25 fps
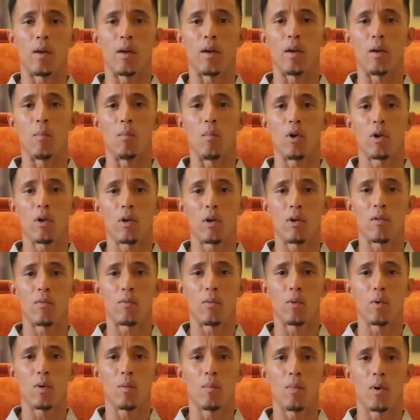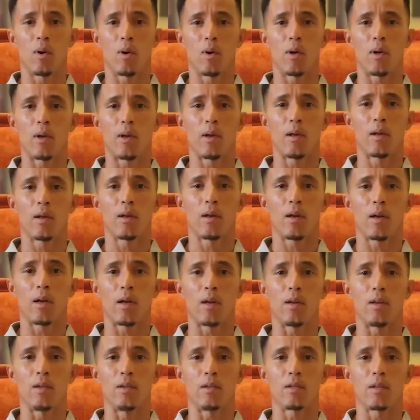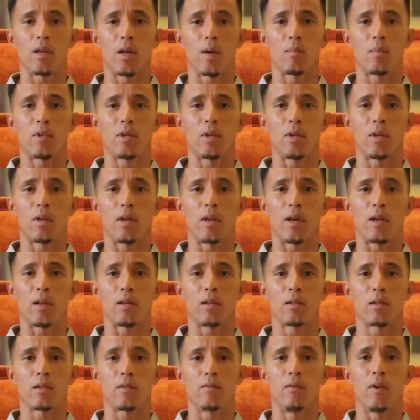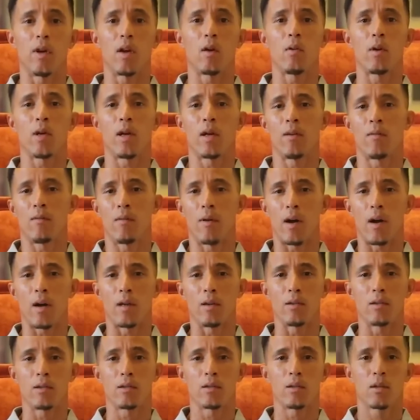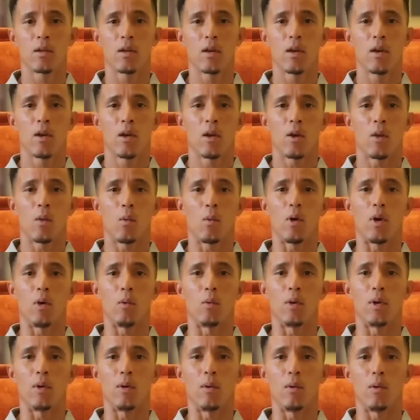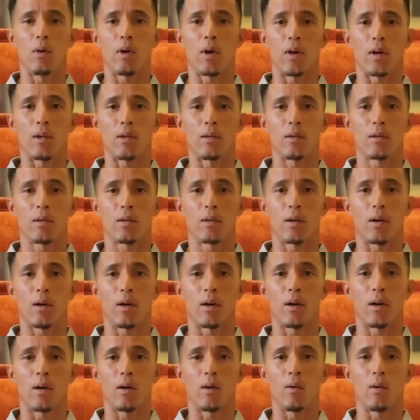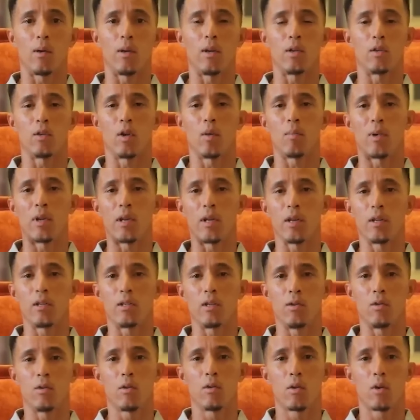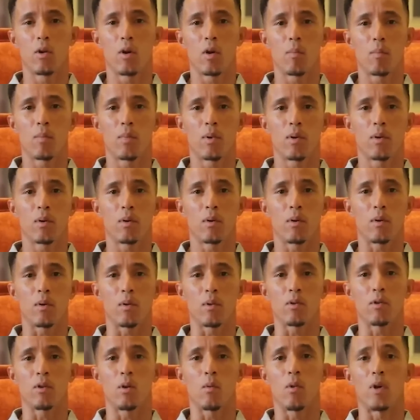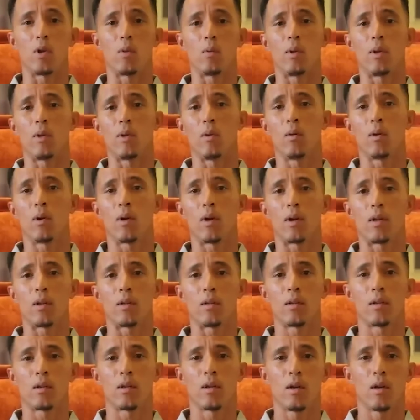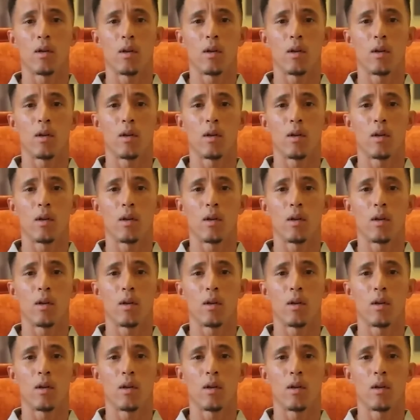and the modern football, and it's something that's very advanced when we look at all the top leagues in Europe, also when we look at